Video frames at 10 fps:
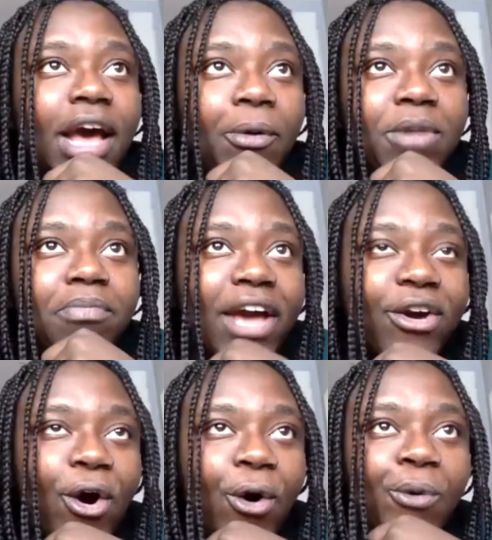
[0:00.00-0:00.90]
I went
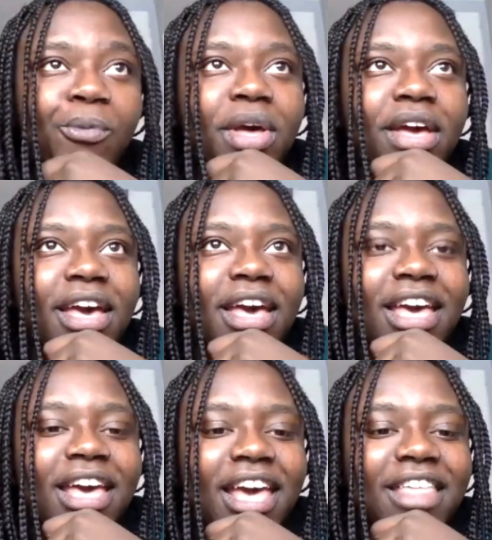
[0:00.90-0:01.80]
back home,
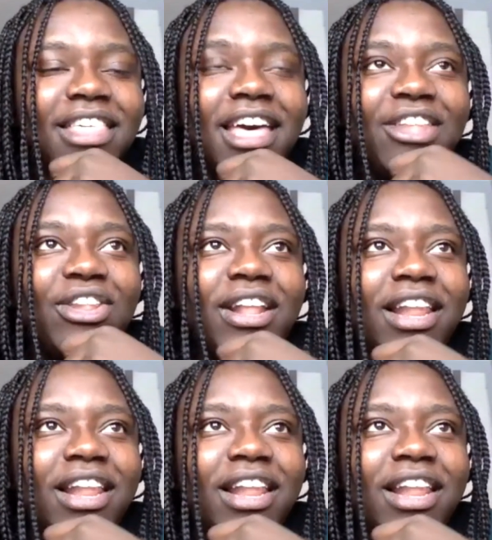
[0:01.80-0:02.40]
and then